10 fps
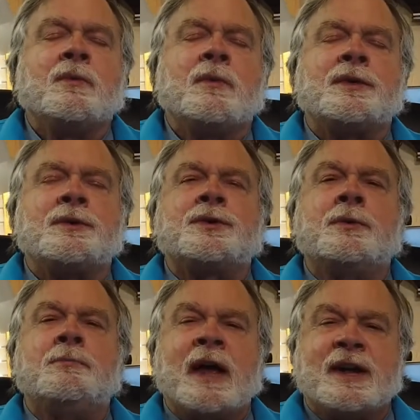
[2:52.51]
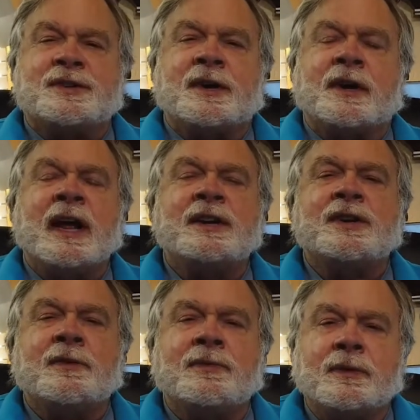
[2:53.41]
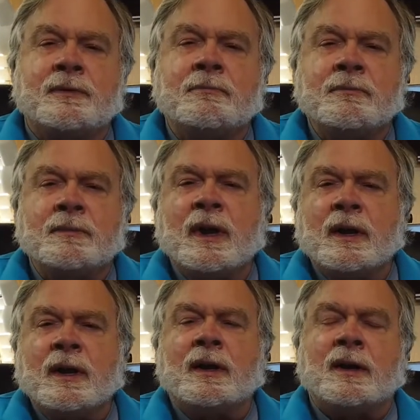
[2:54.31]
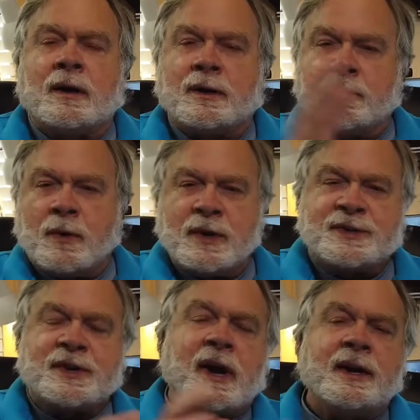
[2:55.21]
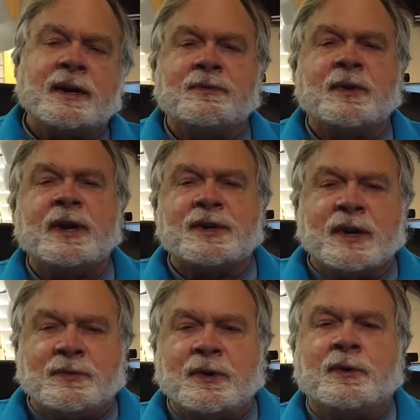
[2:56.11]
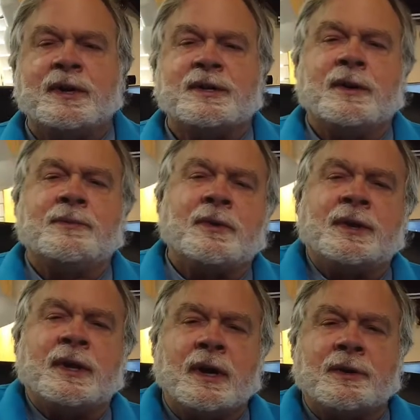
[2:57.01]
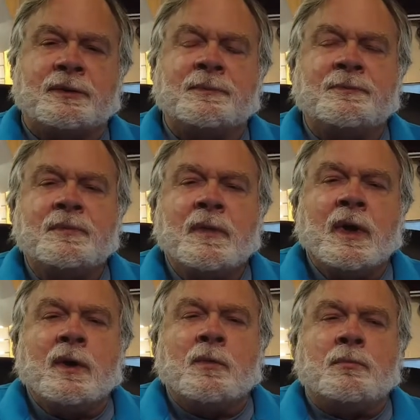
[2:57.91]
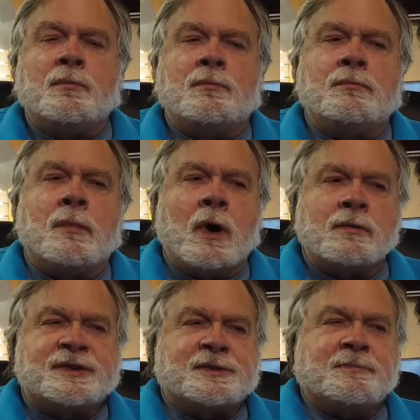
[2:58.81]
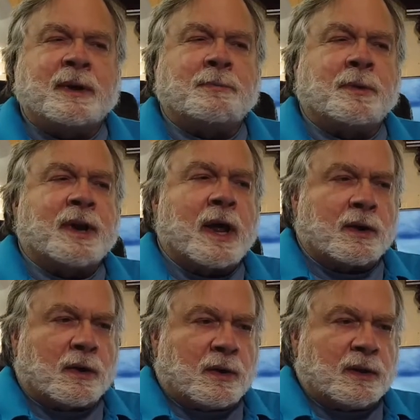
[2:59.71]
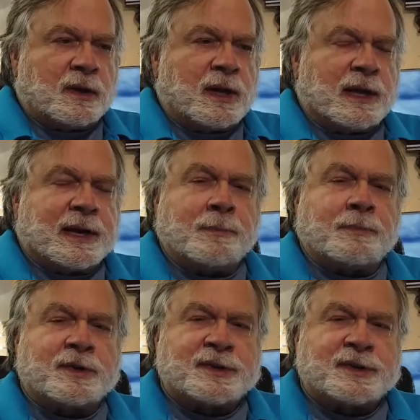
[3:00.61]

Well, they're too basic. HF and on the one side and VHF UHF on the other. Most people, not all, uh, keep their